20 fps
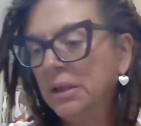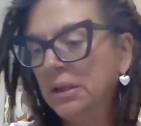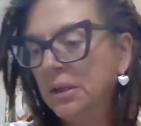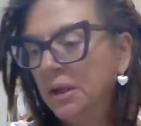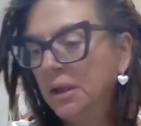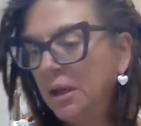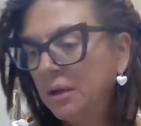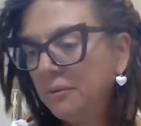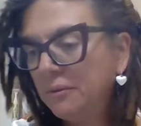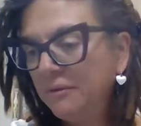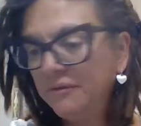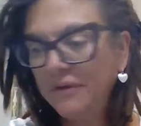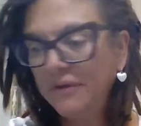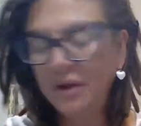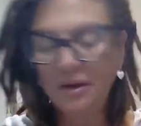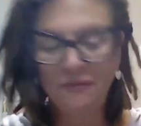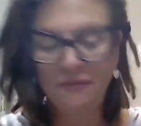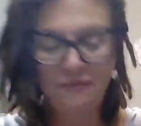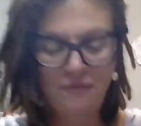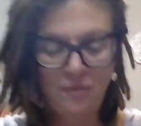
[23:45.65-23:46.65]
And we've got a
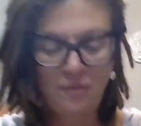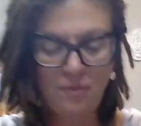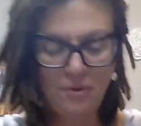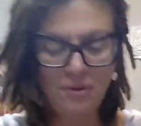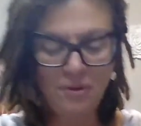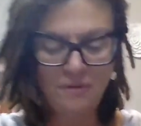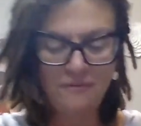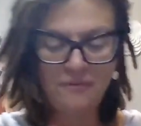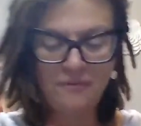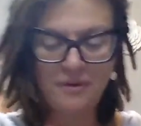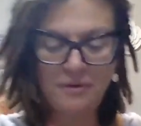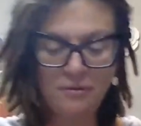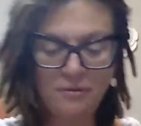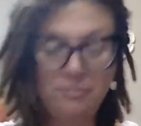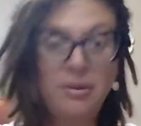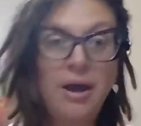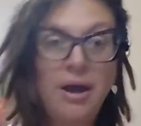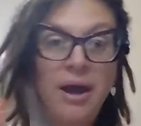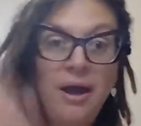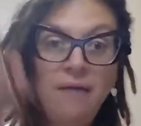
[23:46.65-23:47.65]
4, followed
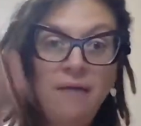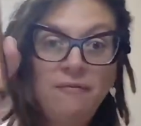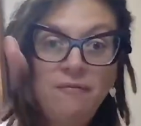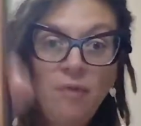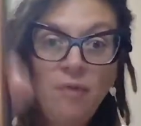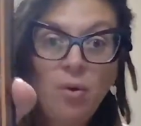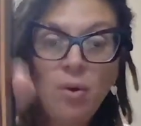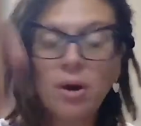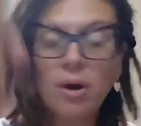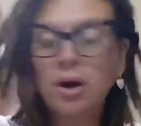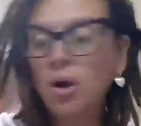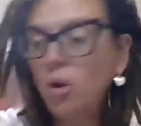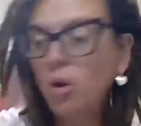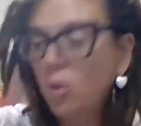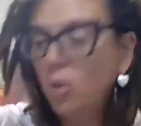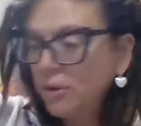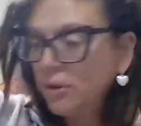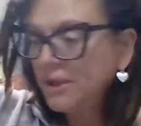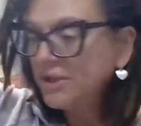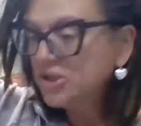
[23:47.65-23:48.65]
by a 4.
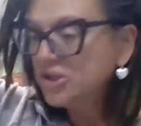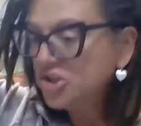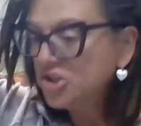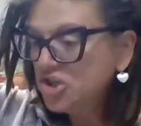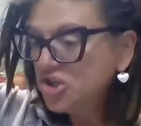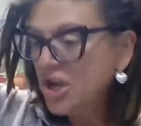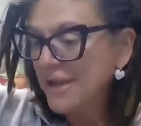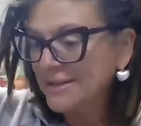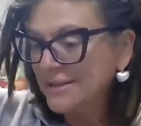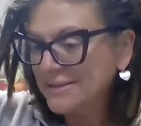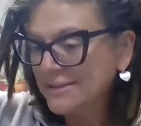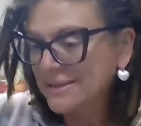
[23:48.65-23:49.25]
Holy shit.